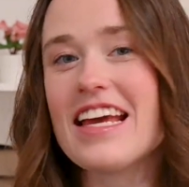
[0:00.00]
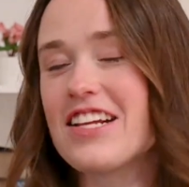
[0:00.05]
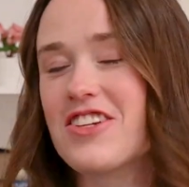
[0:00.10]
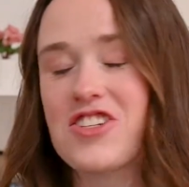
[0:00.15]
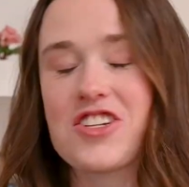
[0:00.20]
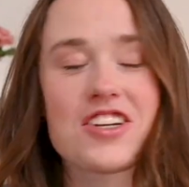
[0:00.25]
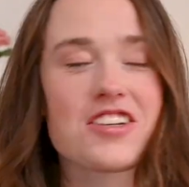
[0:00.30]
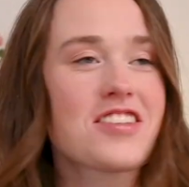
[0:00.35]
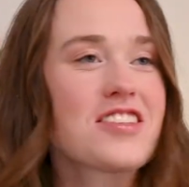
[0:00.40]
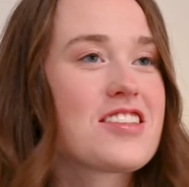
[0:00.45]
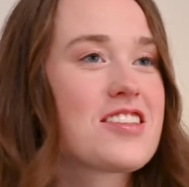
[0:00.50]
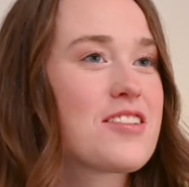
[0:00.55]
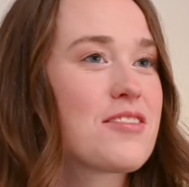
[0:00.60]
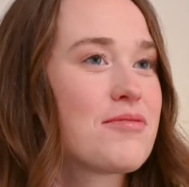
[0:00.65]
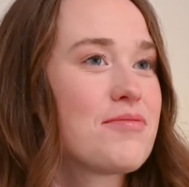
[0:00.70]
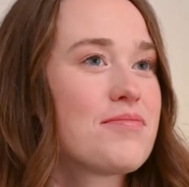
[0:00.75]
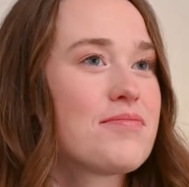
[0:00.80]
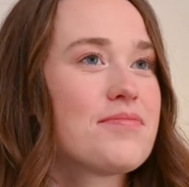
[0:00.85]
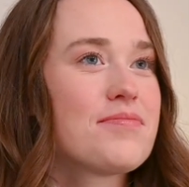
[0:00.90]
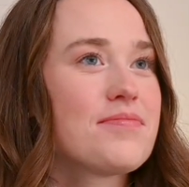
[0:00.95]
It just
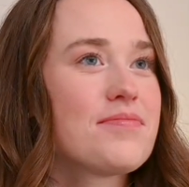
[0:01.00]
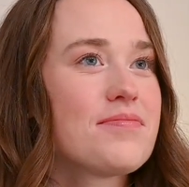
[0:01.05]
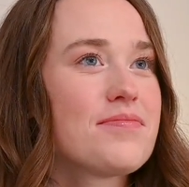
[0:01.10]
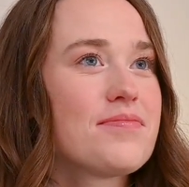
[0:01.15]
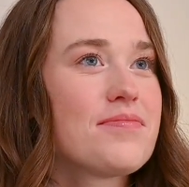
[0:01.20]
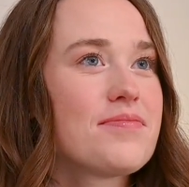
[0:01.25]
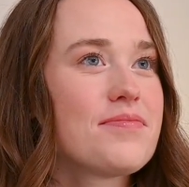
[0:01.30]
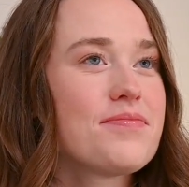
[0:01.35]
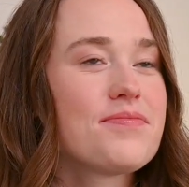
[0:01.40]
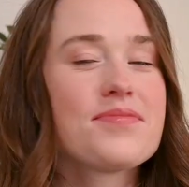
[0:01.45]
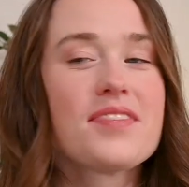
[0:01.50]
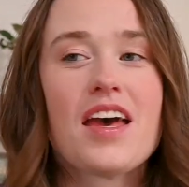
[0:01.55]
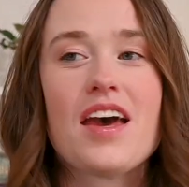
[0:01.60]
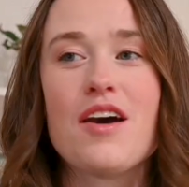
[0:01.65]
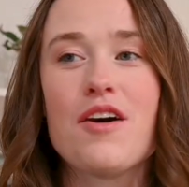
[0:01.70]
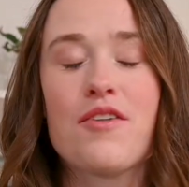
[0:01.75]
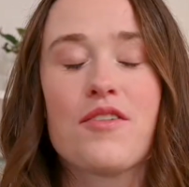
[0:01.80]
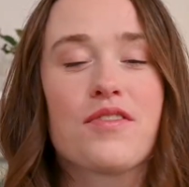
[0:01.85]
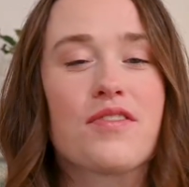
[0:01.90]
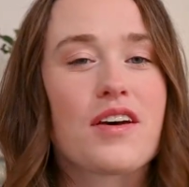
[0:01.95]

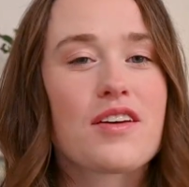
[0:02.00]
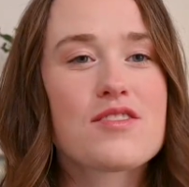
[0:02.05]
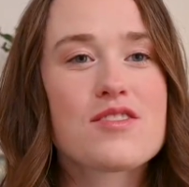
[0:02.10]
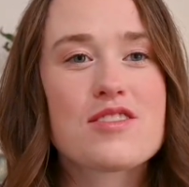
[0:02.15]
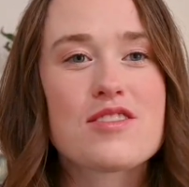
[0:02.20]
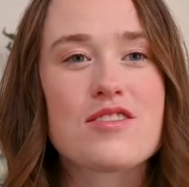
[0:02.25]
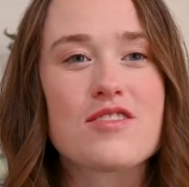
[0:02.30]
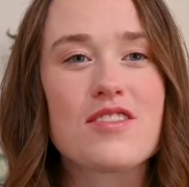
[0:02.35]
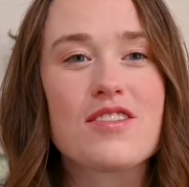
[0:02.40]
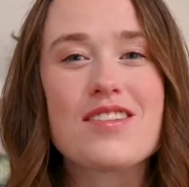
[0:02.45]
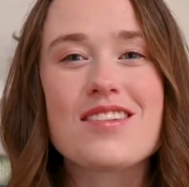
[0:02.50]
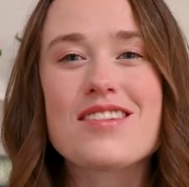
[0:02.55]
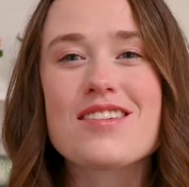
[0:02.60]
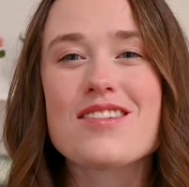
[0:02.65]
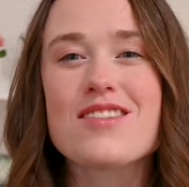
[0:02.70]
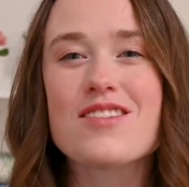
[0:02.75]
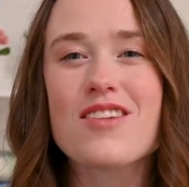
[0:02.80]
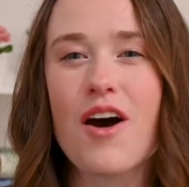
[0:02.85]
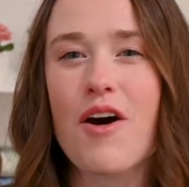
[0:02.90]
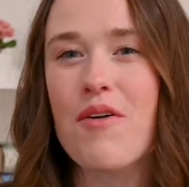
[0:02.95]
felt
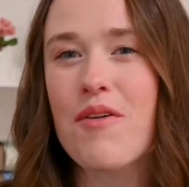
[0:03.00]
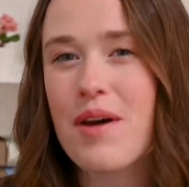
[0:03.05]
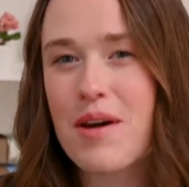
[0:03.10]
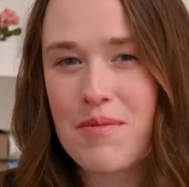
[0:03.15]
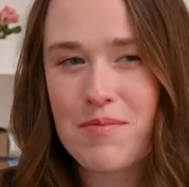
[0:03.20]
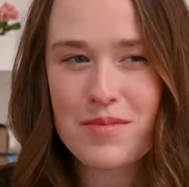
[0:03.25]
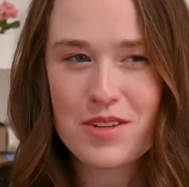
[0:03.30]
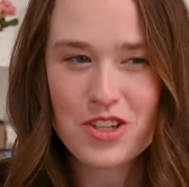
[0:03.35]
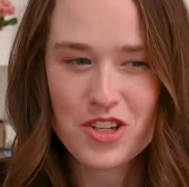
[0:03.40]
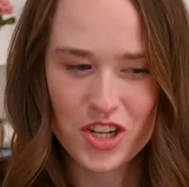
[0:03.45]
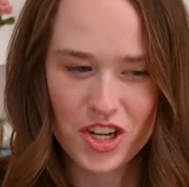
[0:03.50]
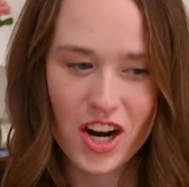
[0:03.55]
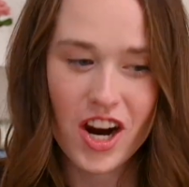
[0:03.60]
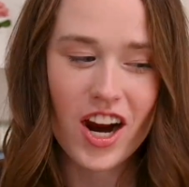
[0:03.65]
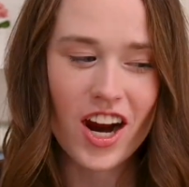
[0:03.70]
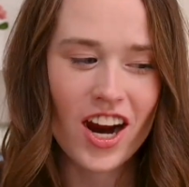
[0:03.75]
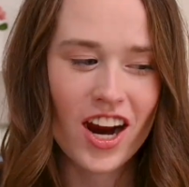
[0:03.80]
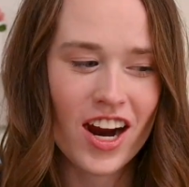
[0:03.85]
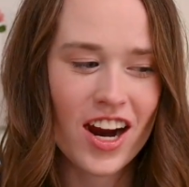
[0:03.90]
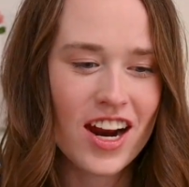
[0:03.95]
so
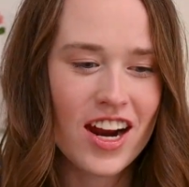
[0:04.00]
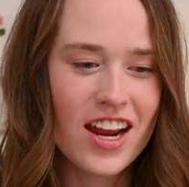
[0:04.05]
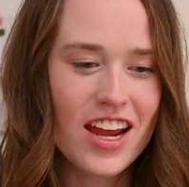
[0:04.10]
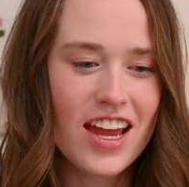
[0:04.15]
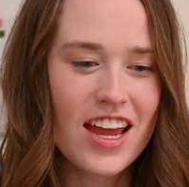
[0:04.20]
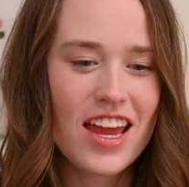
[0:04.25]
immature.